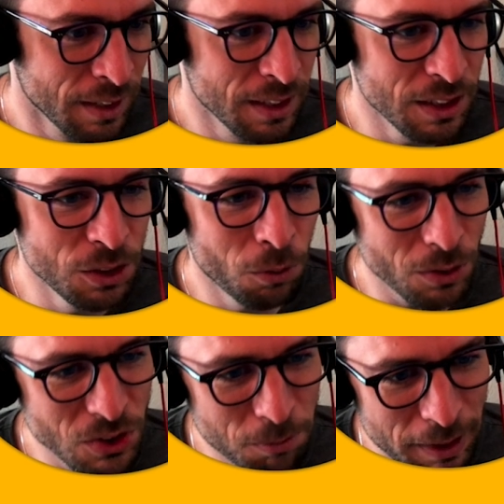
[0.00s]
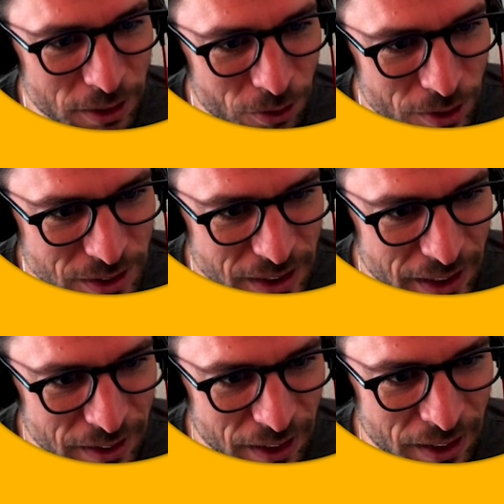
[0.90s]
You also might notice
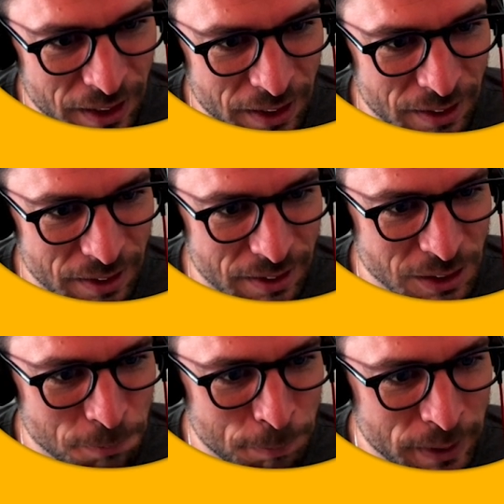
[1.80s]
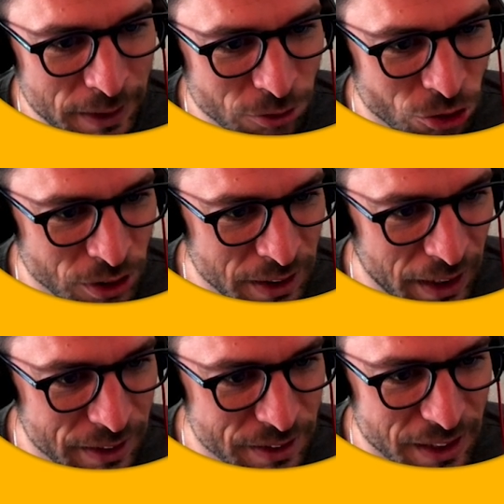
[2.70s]
that this PNG
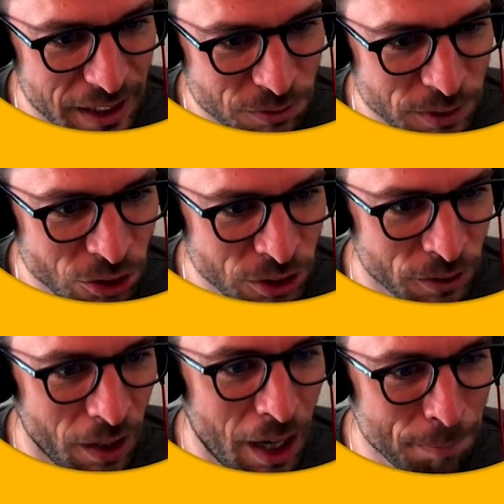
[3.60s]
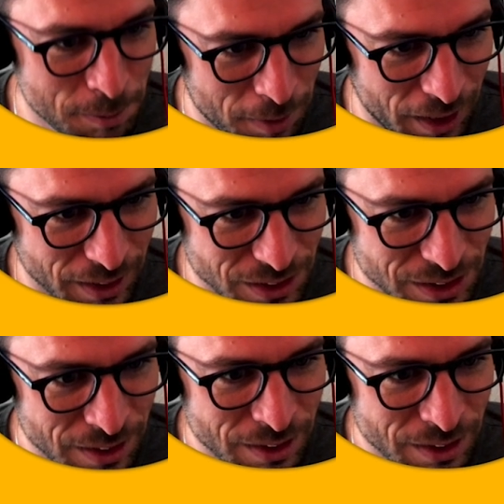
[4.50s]
and this SVG are optimized.